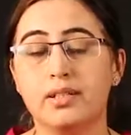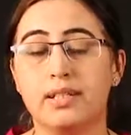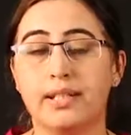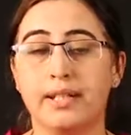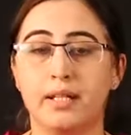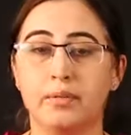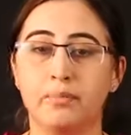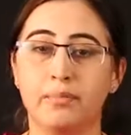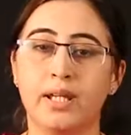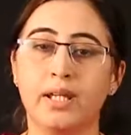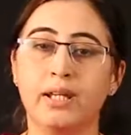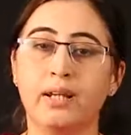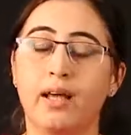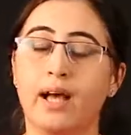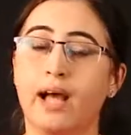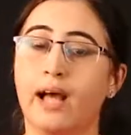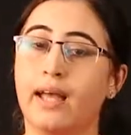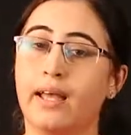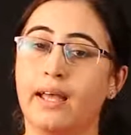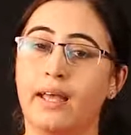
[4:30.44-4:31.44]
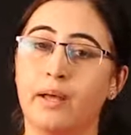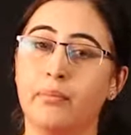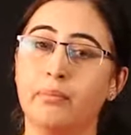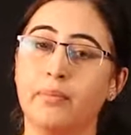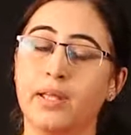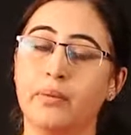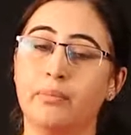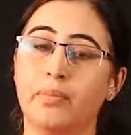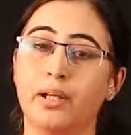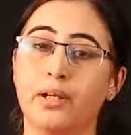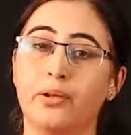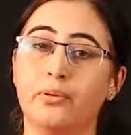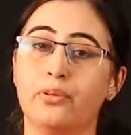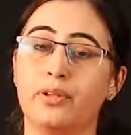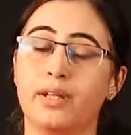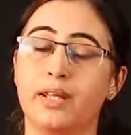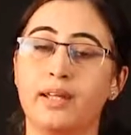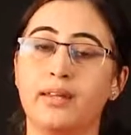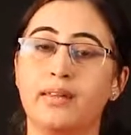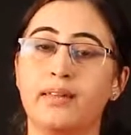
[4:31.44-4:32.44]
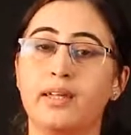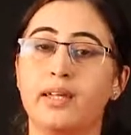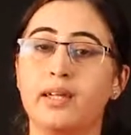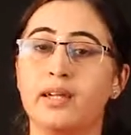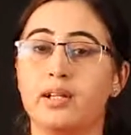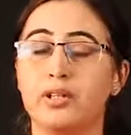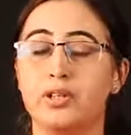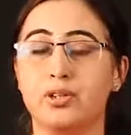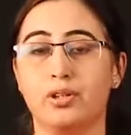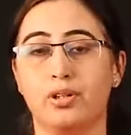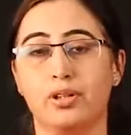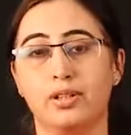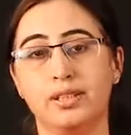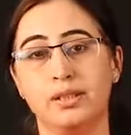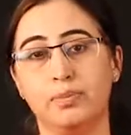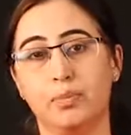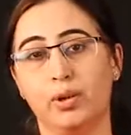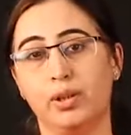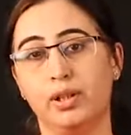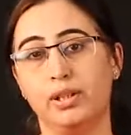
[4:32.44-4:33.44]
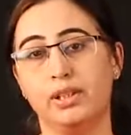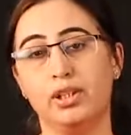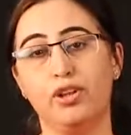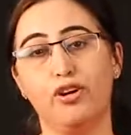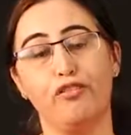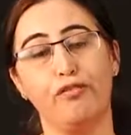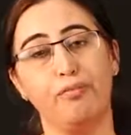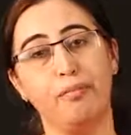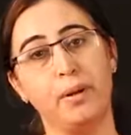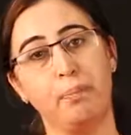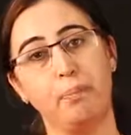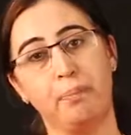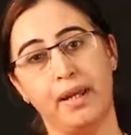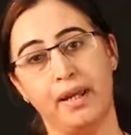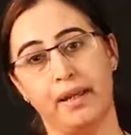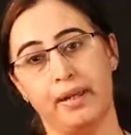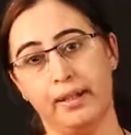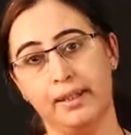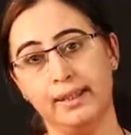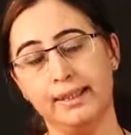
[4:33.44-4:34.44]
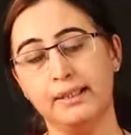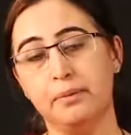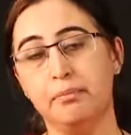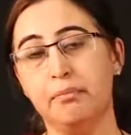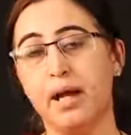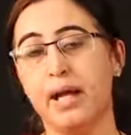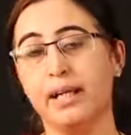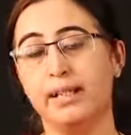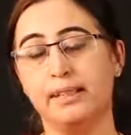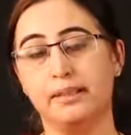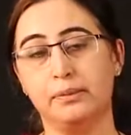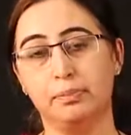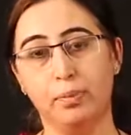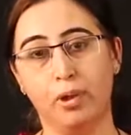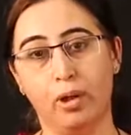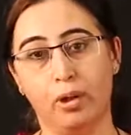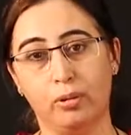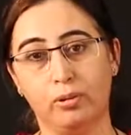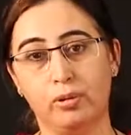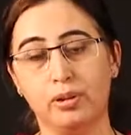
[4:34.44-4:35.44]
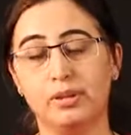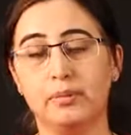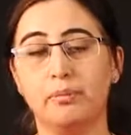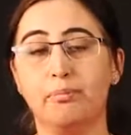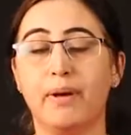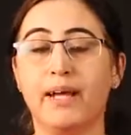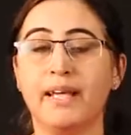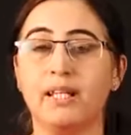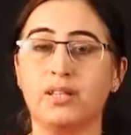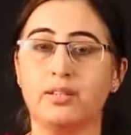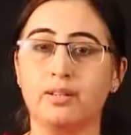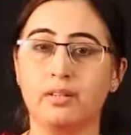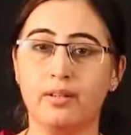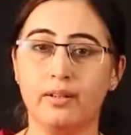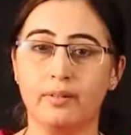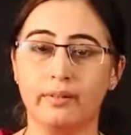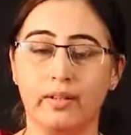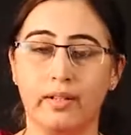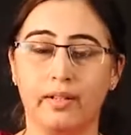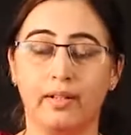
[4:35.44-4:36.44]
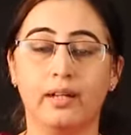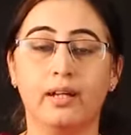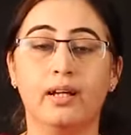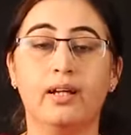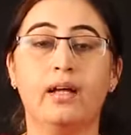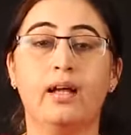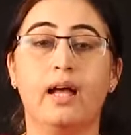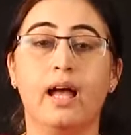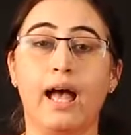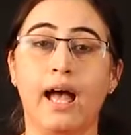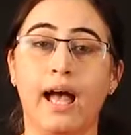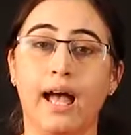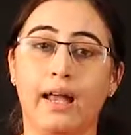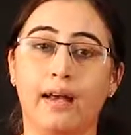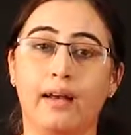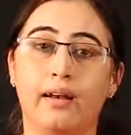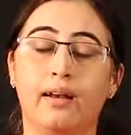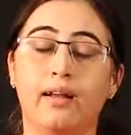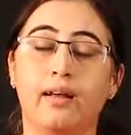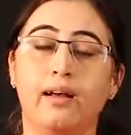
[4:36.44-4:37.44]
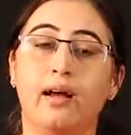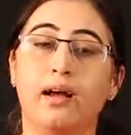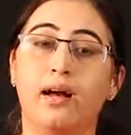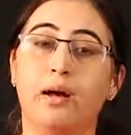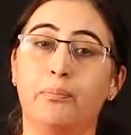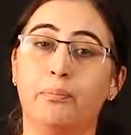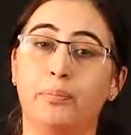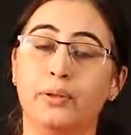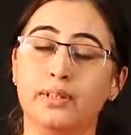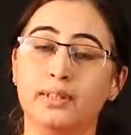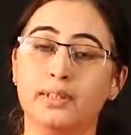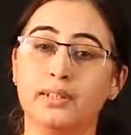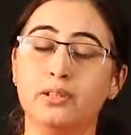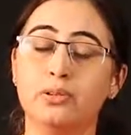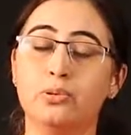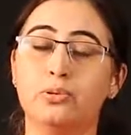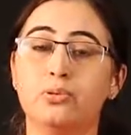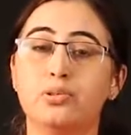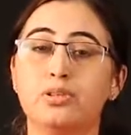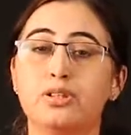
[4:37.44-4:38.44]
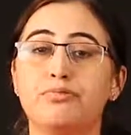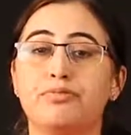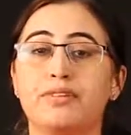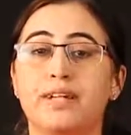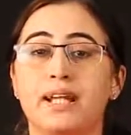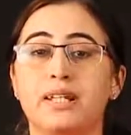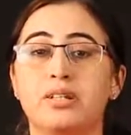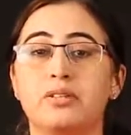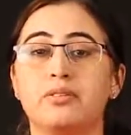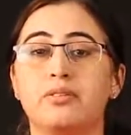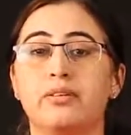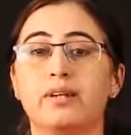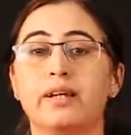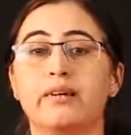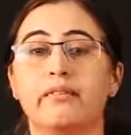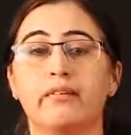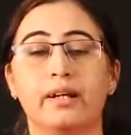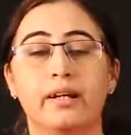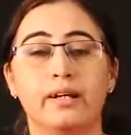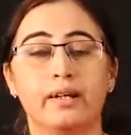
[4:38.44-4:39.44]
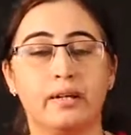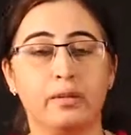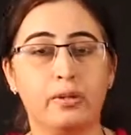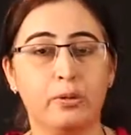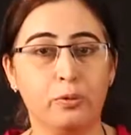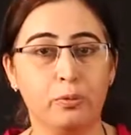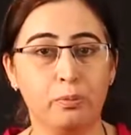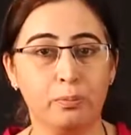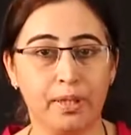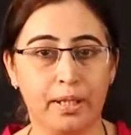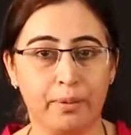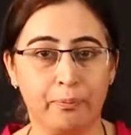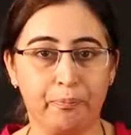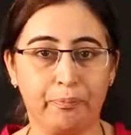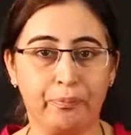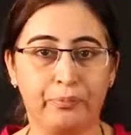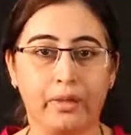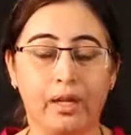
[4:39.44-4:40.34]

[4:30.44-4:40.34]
It means I am able to take the insurance policy of my parents, my spouse, my children and a person who is financially related to me.